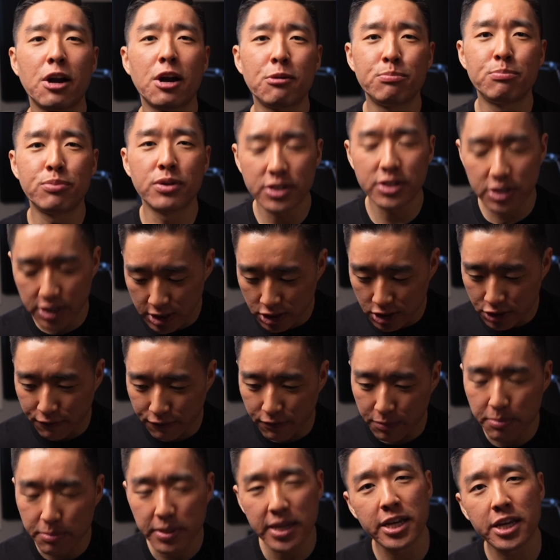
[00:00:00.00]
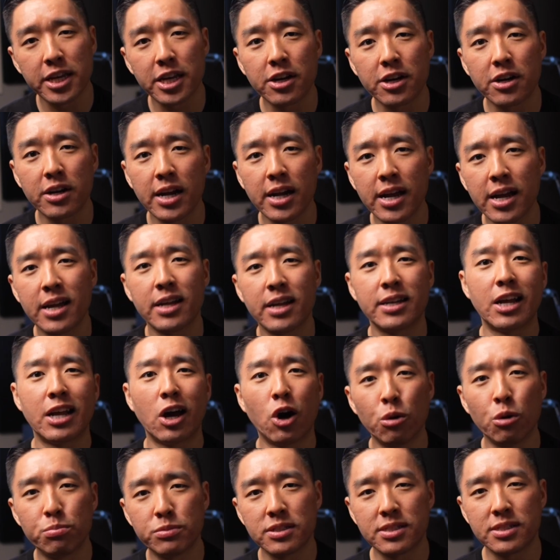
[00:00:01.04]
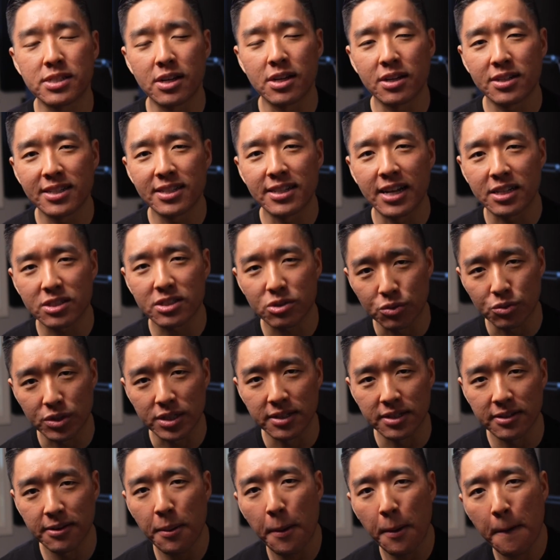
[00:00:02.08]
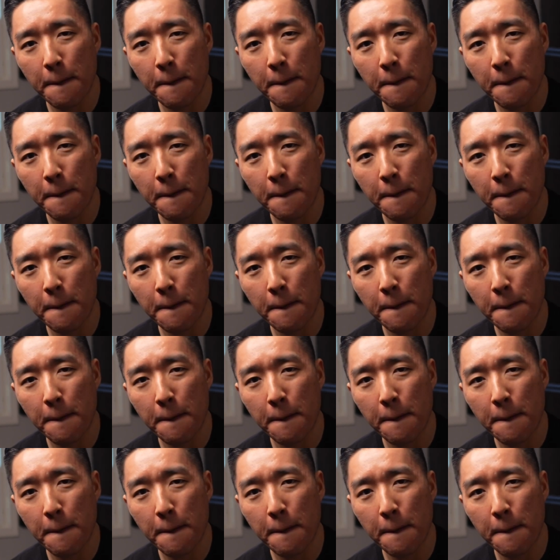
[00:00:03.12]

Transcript: I appreciate you for being here, and I hope to see you on the next one.